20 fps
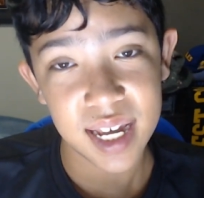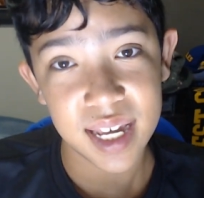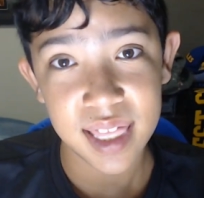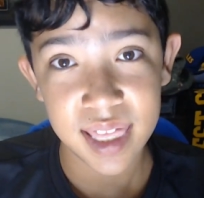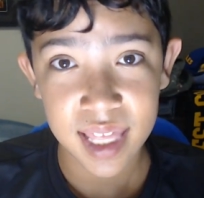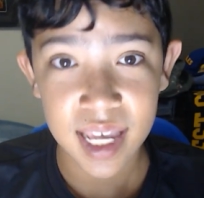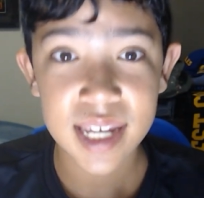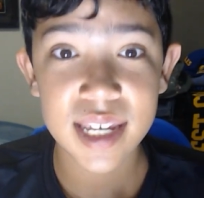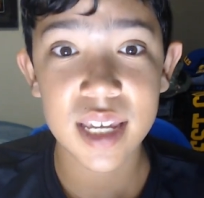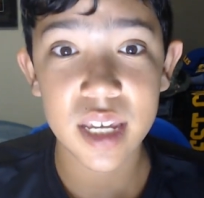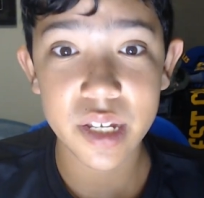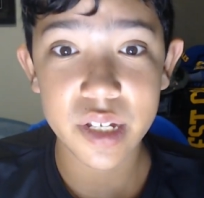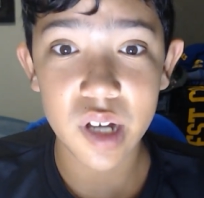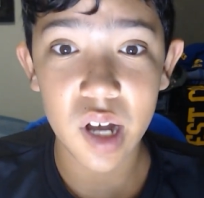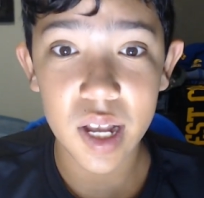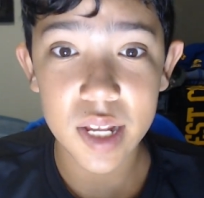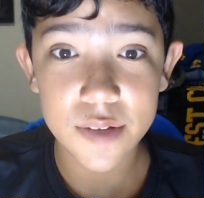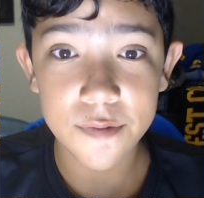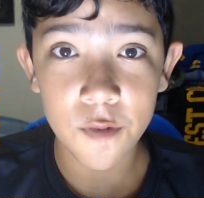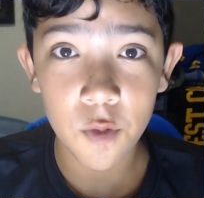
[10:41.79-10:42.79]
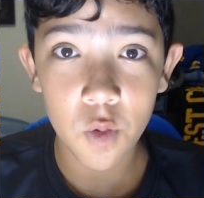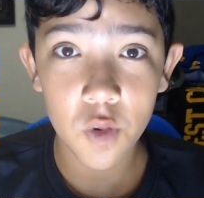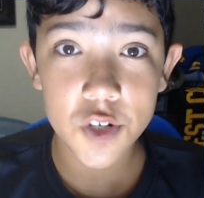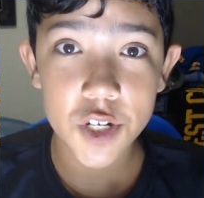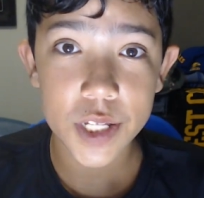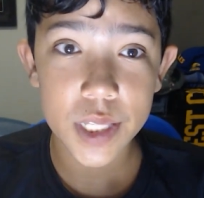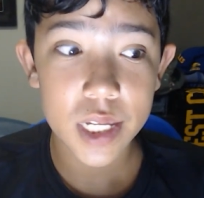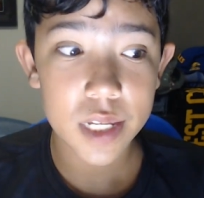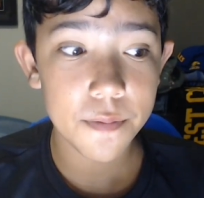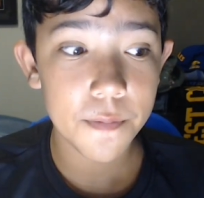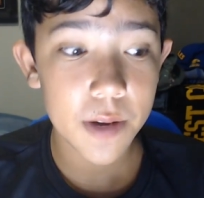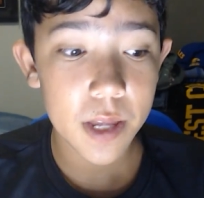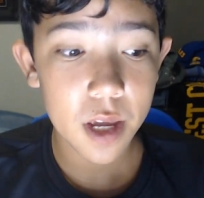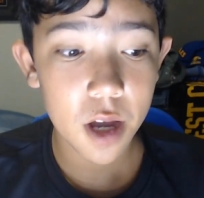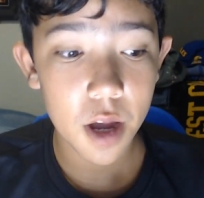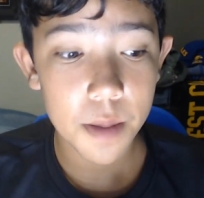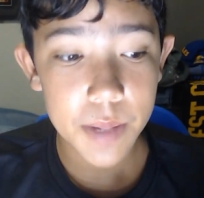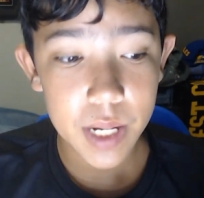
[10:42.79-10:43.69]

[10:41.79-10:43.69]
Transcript: Thank you guys for watching this video.